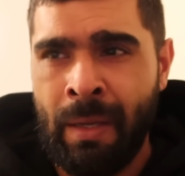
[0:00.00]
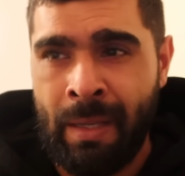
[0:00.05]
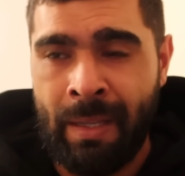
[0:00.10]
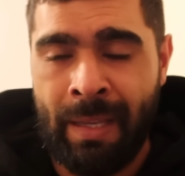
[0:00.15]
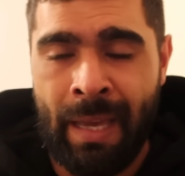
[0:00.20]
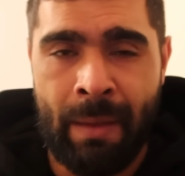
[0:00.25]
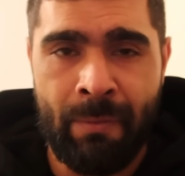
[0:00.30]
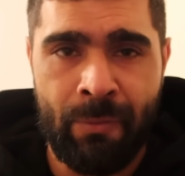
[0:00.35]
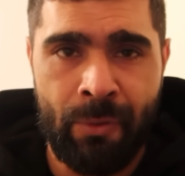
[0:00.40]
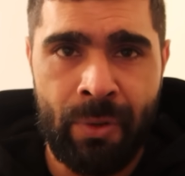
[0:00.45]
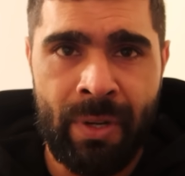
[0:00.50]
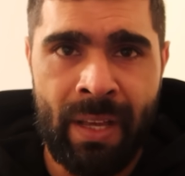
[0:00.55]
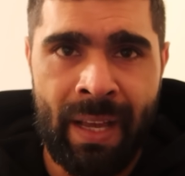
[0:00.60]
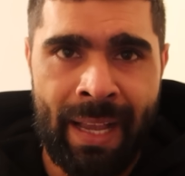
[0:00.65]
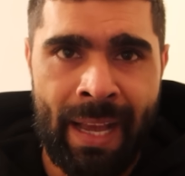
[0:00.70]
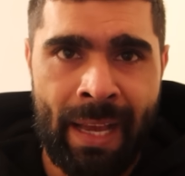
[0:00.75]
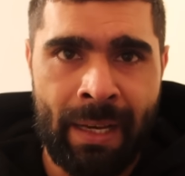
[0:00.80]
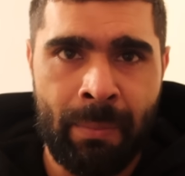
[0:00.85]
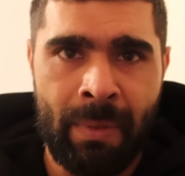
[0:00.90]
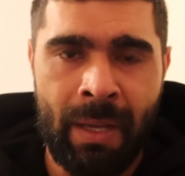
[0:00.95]
came through the
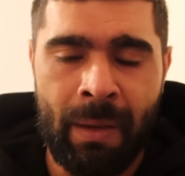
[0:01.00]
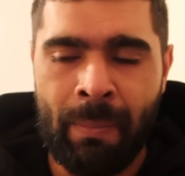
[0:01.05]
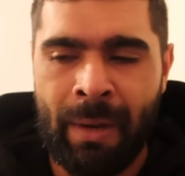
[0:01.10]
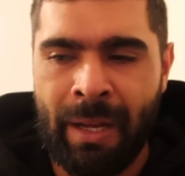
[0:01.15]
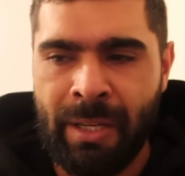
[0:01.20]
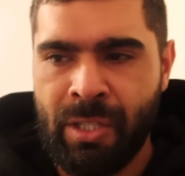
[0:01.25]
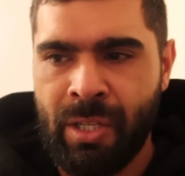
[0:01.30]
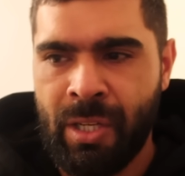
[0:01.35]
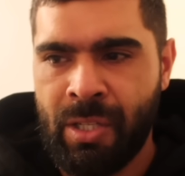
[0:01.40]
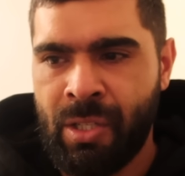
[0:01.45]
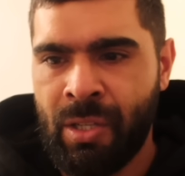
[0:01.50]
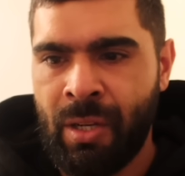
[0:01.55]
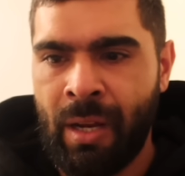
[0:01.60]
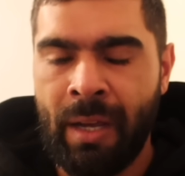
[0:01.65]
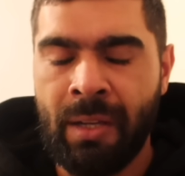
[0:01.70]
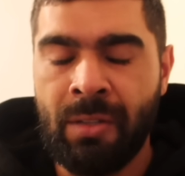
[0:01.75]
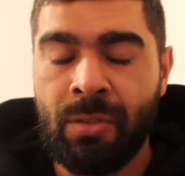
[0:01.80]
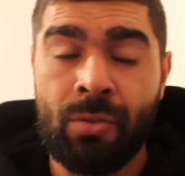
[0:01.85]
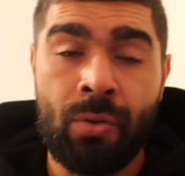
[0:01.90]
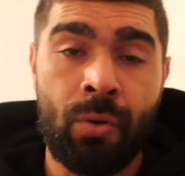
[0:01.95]
academy at Manchester
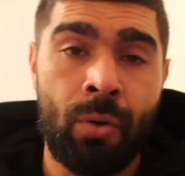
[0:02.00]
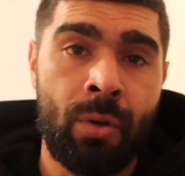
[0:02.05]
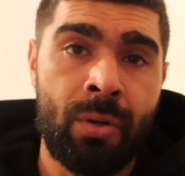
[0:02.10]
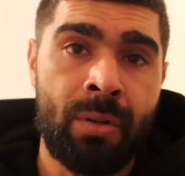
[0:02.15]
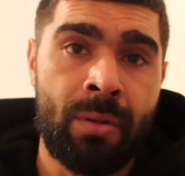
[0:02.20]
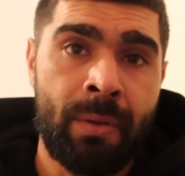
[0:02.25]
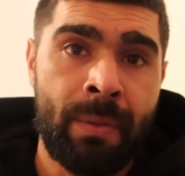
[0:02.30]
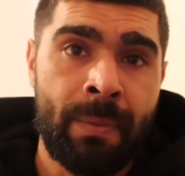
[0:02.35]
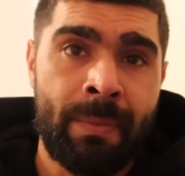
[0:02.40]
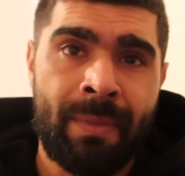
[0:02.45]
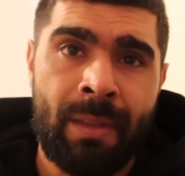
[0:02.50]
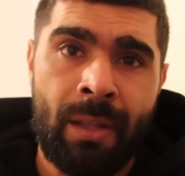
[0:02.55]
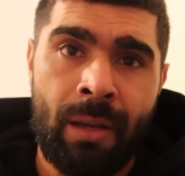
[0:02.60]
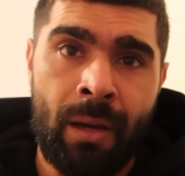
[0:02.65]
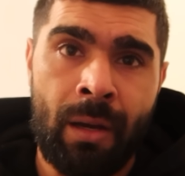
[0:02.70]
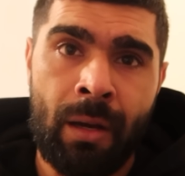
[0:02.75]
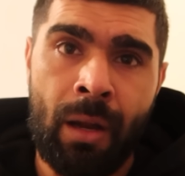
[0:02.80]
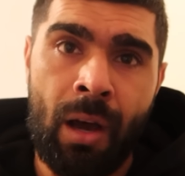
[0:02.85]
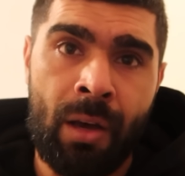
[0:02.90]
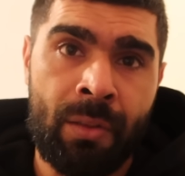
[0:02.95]
United, scored
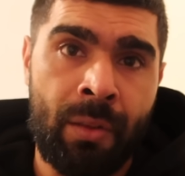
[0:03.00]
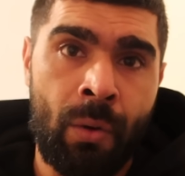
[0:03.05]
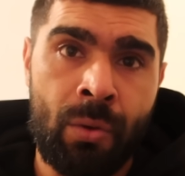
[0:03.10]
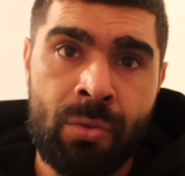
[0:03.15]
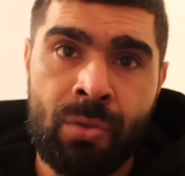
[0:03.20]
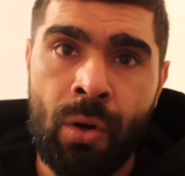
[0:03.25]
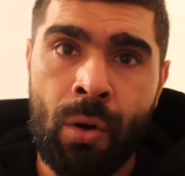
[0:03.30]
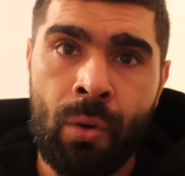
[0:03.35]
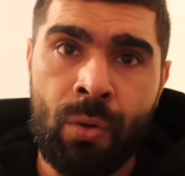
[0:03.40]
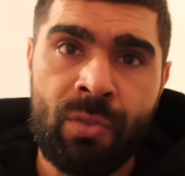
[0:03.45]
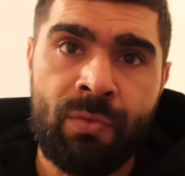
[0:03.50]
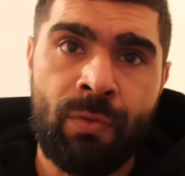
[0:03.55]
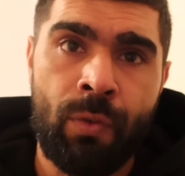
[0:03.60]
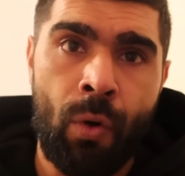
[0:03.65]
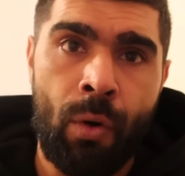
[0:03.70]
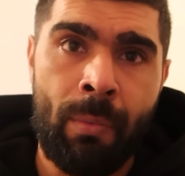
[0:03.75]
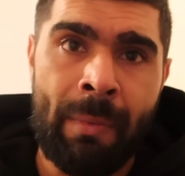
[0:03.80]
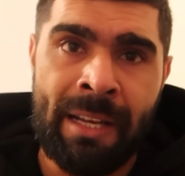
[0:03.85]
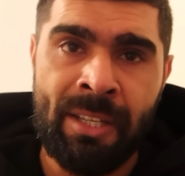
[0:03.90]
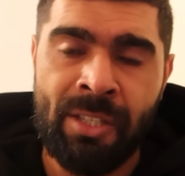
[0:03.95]
a lot of those goals
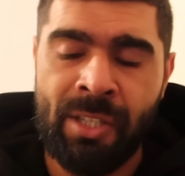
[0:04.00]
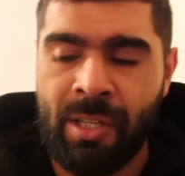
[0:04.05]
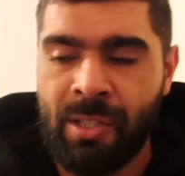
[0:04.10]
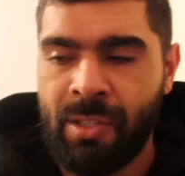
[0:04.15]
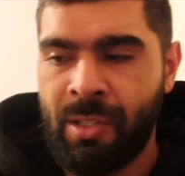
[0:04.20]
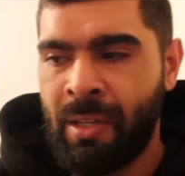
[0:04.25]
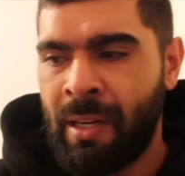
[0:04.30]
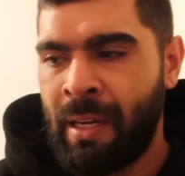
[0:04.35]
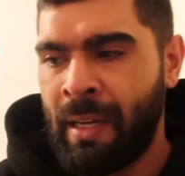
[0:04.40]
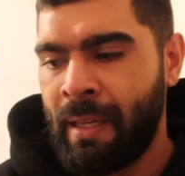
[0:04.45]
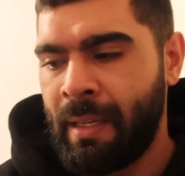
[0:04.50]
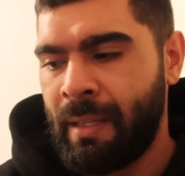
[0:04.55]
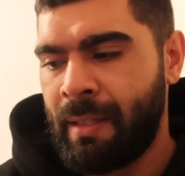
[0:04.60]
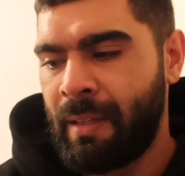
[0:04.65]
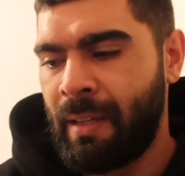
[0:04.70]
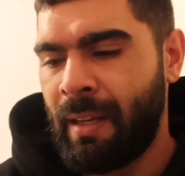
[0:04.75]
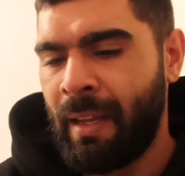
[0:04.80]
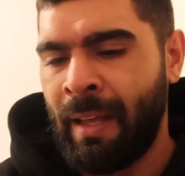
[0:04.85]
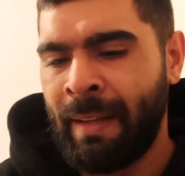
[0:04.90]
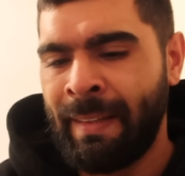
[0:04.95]
for Manchester
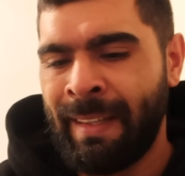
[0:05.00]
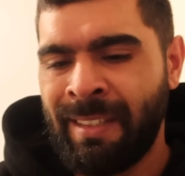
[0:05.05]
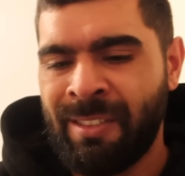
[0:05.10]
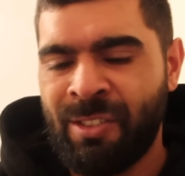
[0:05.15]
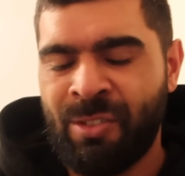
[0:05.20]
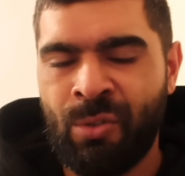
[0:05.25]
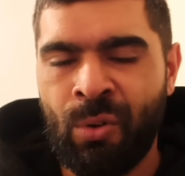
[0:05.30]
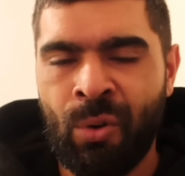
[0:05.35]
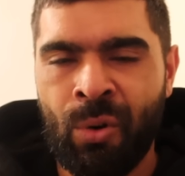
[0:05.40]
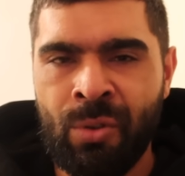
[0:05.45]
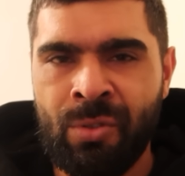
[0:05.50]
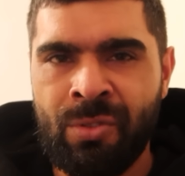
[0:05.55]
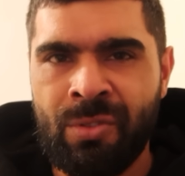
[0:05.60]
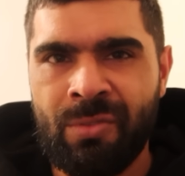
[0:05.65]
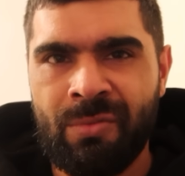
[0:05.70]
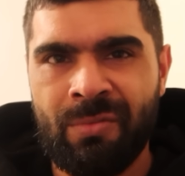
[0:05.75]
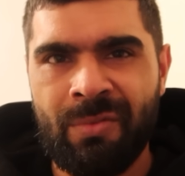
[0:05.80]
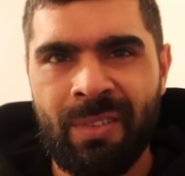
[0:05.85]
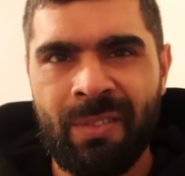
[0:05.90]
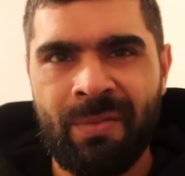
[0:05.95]
United, and then
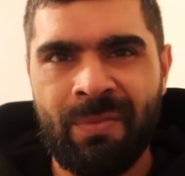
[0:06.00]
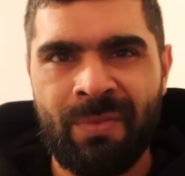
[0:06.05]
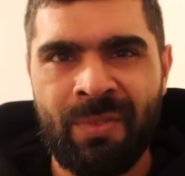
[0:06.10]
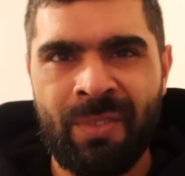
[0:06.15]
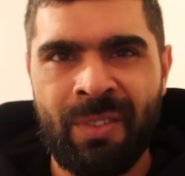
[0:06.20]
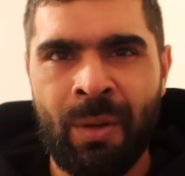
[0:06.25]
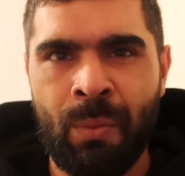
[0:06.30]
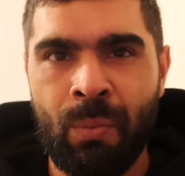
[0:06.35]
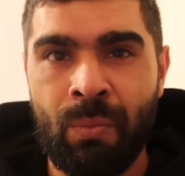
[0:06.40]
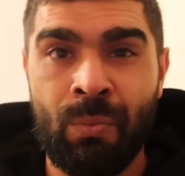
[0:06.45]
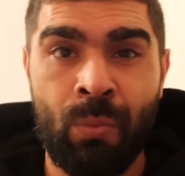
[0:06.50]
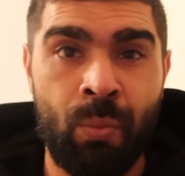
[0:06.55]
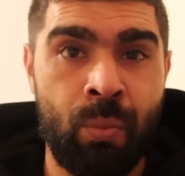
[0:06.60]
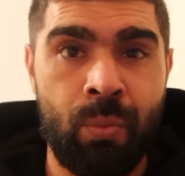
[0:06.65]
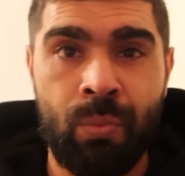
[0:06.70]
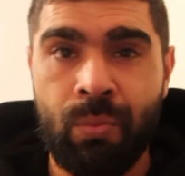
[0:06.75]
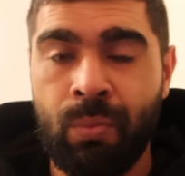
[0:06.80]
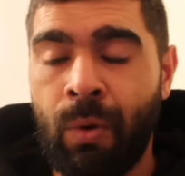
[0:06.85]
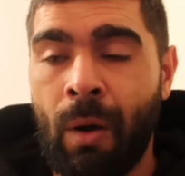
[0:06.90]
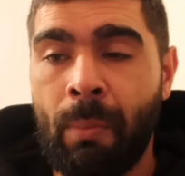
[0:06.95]
scores the
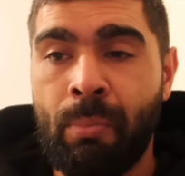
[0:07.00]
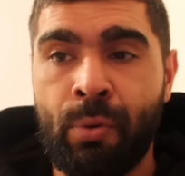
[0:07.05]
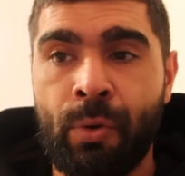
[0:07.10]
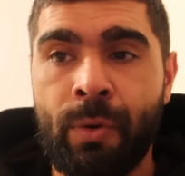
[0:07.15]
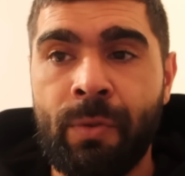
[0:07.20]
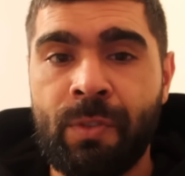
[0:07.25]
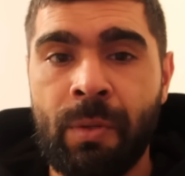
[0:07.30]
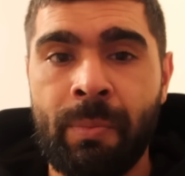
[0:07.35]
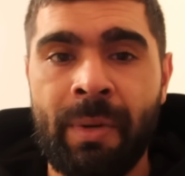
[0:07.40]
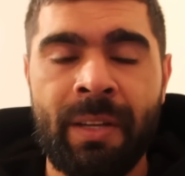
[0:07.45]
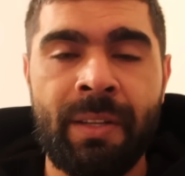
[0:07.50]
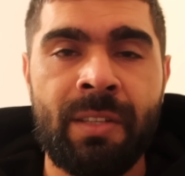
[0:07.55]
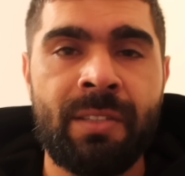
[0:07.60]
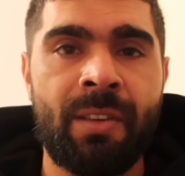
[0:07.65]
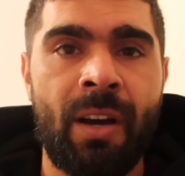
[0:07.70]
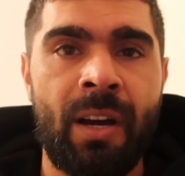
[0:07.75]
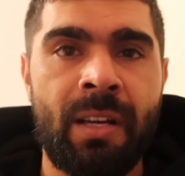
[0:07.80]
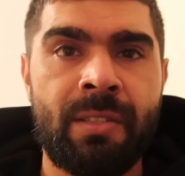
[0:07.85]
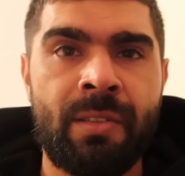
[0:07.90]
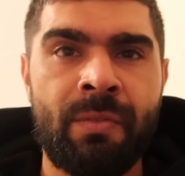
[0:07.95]
what proved to be a
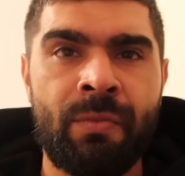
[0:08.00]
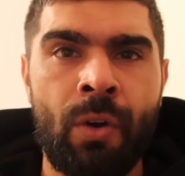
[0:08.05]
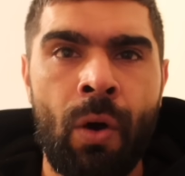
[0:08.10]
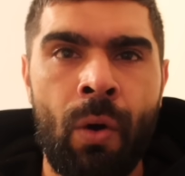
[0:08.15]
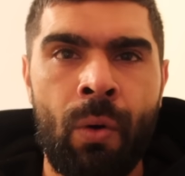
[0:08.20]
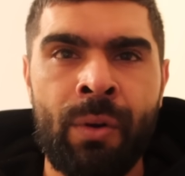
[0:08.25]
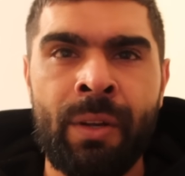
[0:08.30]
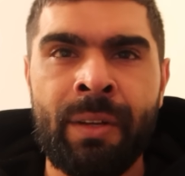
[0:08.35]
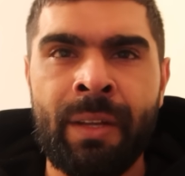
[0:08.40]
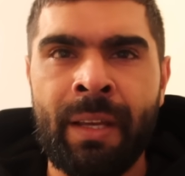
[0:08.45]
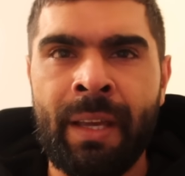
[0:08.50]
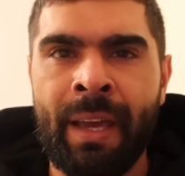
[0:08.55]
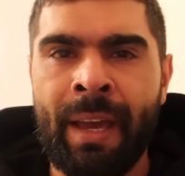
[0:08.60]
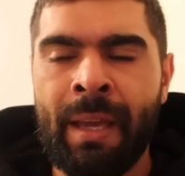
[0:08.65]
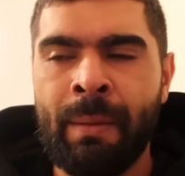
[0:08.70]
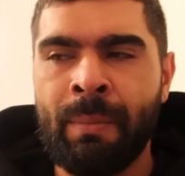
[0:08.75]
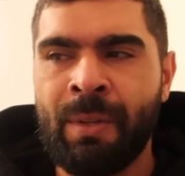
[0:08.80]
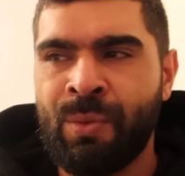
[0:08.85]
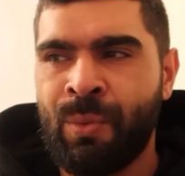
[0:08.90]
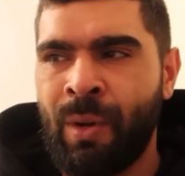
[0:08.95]
decisive goal in the
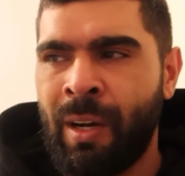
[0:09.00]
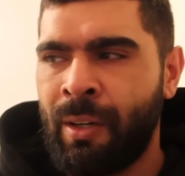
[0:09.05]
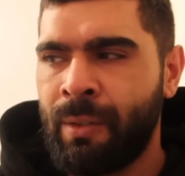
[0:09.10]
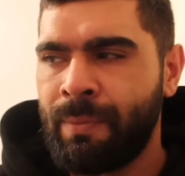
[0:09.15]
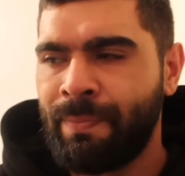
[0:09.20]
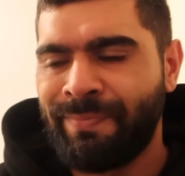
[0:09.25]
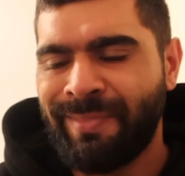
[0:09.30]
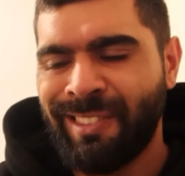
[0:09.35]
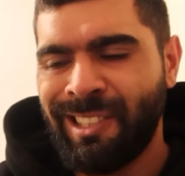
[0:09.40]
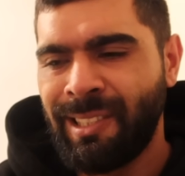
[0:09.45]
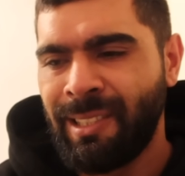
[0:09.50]
game as well.